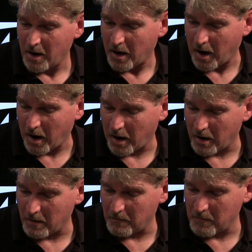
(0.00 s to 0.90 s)

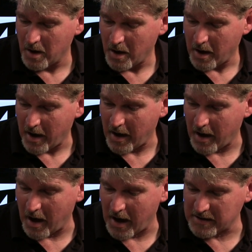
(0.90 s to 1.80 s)
Um,
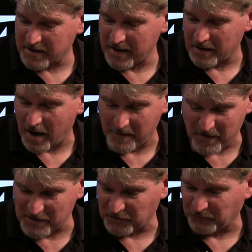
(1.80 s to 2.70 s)
I can't. I'm
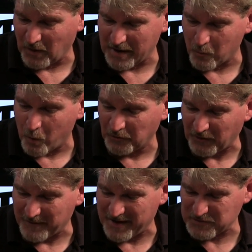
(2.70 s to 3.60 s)
not just flying once.
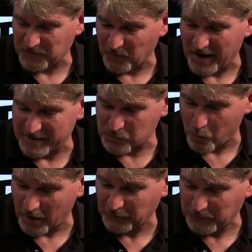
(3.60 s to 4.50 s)
I'm actually flying
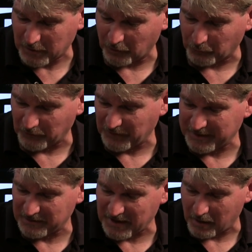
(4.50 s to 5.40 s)
twice because once I
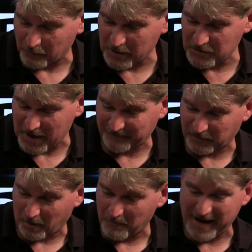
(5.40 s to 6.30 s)
get downrange, I have to
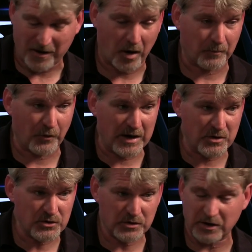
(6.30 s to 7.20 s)
come back
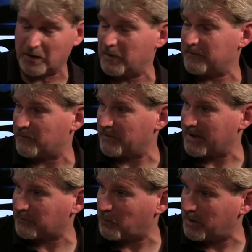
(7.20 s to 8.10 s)
uprange to get ready for the
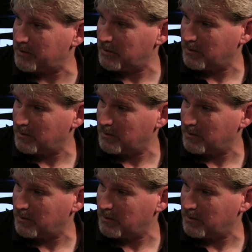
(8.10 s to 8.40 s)
next one.